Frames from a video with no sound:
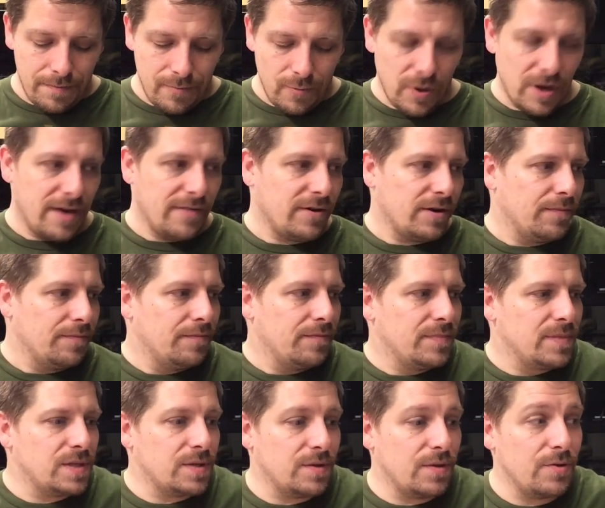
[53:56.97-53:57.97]
Whatever.
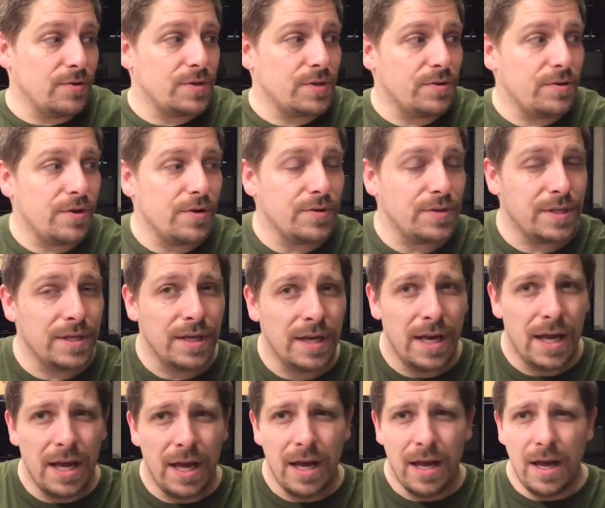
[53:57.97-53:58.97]
So those are those.
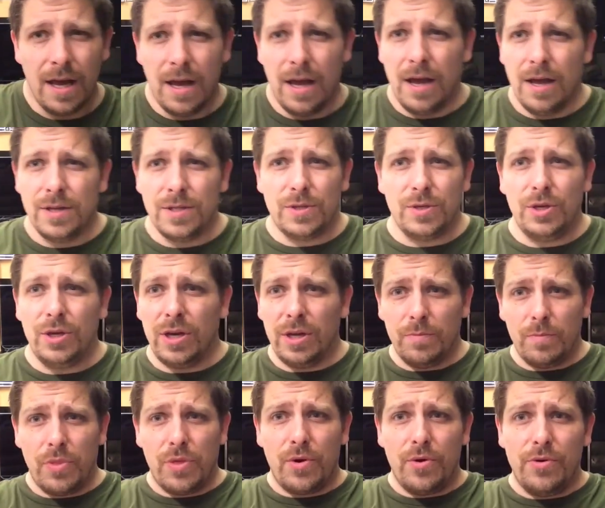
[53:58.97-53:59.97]
So you
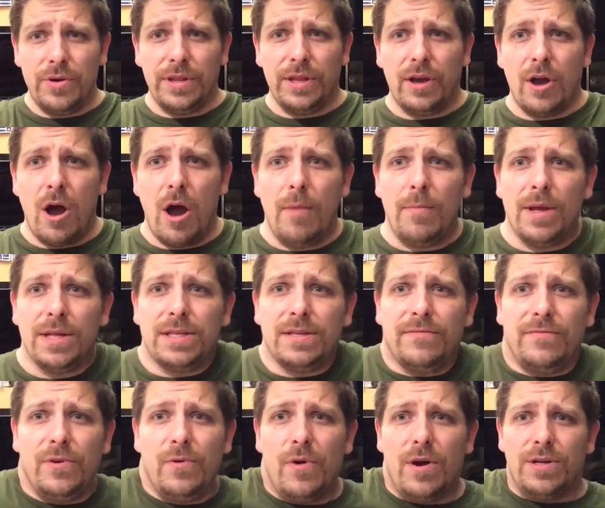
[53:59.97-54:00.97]
can throw it in the comments
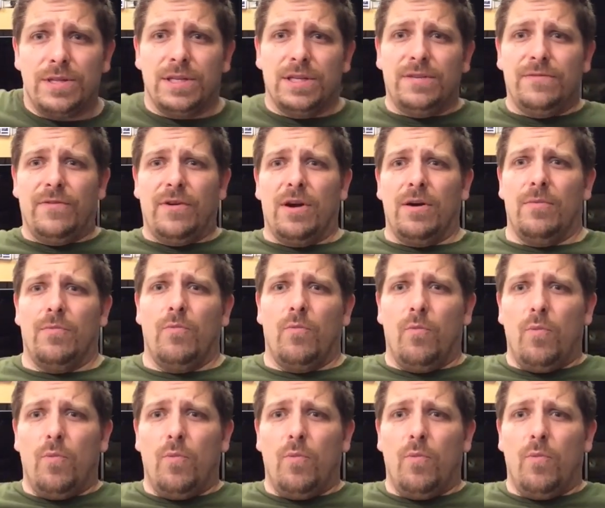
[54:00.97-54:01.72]
if you watch this far.